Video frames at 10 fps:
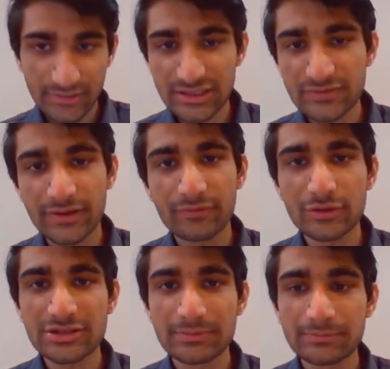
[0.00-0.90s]
let's wait for
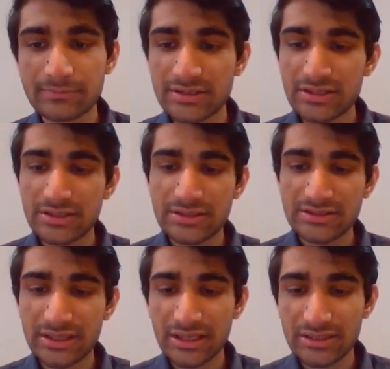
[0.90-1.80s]
some
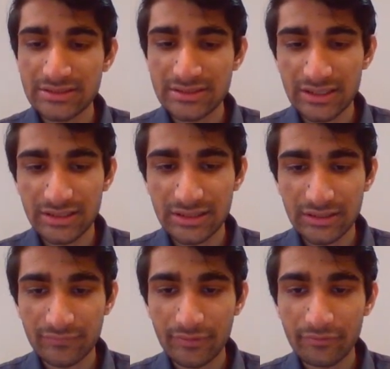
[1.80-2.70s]
seconds and
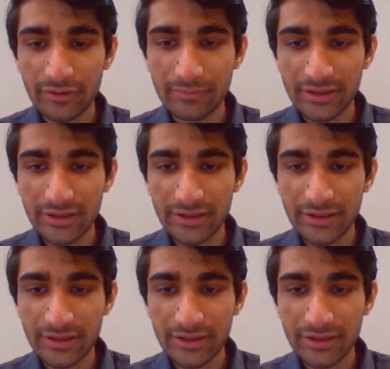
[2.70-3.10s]
then we will be